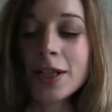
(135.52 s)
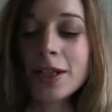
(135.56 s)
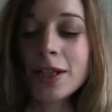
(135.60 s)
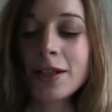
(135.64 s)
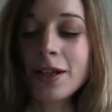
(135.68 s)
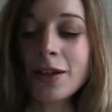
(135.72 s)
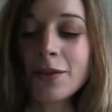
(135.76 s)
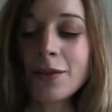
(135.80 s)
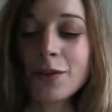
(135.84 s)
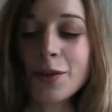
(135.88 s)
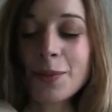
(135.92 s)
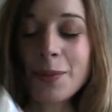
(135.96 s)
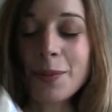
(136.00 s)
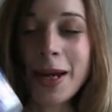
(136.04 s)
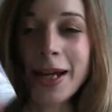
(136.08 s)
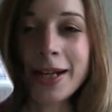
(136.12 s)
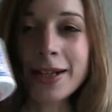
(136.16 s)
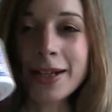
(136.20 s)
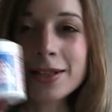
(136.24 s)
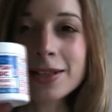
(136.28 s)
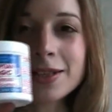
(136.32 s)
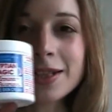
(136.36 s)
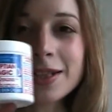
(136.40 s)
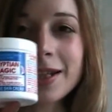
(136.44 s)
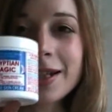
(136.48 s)
really love the
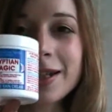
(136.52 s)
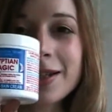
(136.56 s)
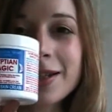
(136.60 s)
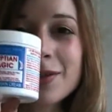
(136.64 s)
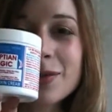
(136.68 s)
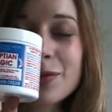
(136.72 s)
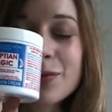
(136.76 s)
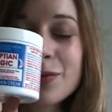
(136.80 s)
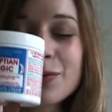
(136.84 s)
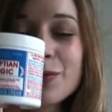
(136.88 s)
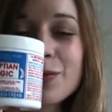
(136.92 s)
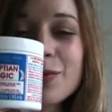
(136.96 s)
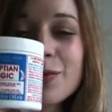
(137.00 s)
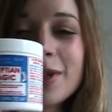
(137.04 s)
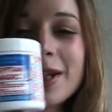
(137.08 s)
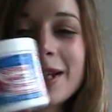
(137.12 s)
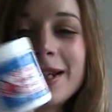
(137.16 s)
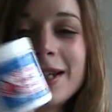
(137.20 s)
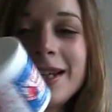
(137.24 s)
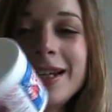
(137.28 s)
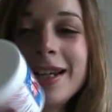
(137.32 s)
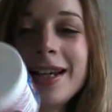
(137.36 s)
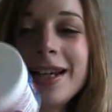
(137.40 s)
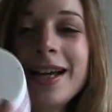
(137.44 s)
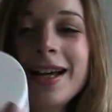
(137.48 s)
packaging. It's
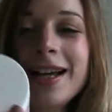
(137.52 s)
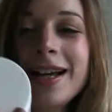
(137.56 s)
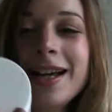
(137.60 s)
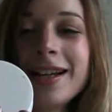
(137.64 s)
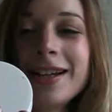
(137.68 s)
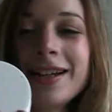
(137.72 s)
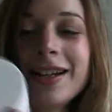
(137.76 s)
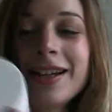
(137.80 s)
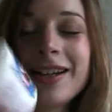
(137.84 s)
really